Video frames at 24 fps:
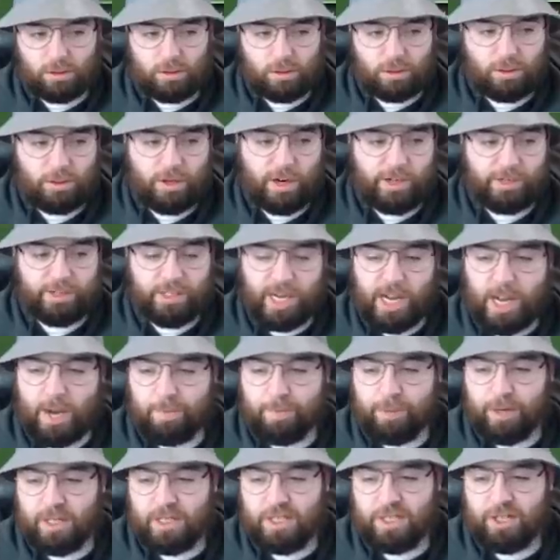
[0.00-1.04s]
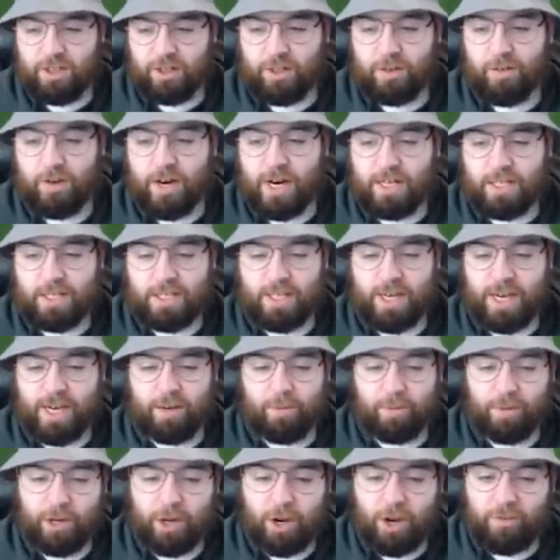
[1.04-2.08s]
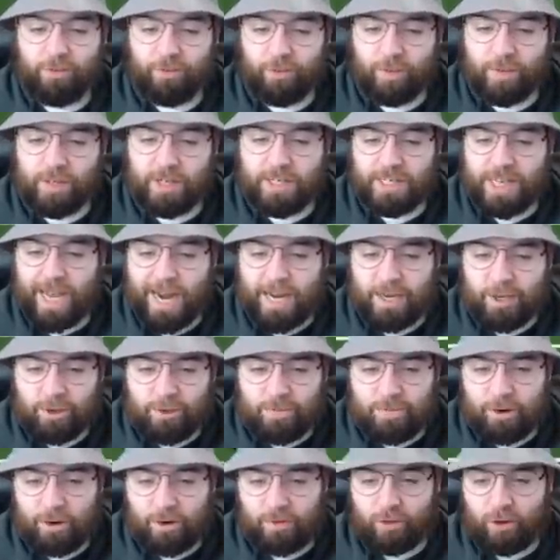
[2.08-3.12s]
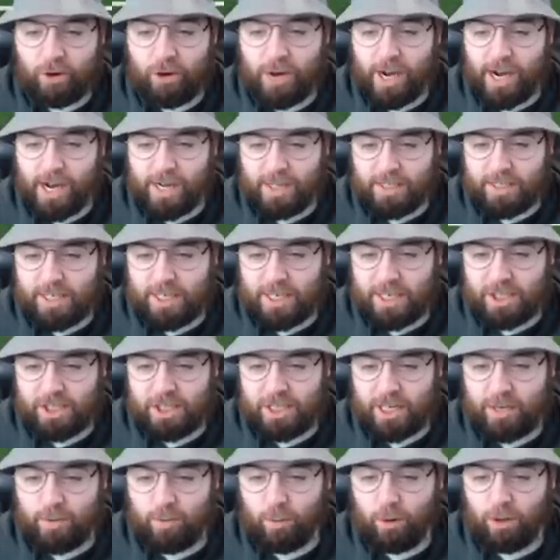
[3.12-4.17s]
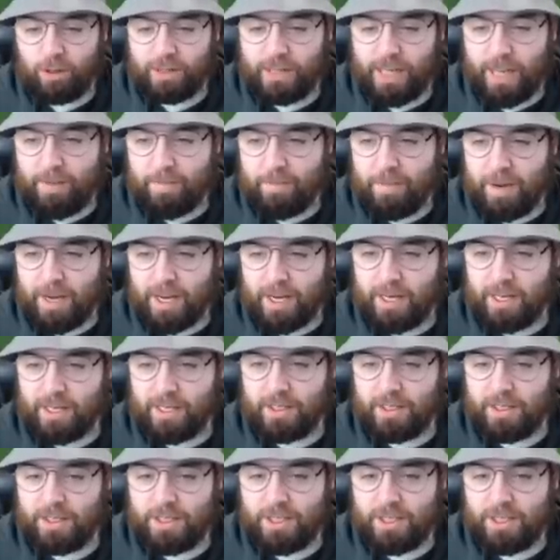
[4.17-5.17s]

All right, they are pressing on the right side. We know from the Daniel Monroe RTG what that means.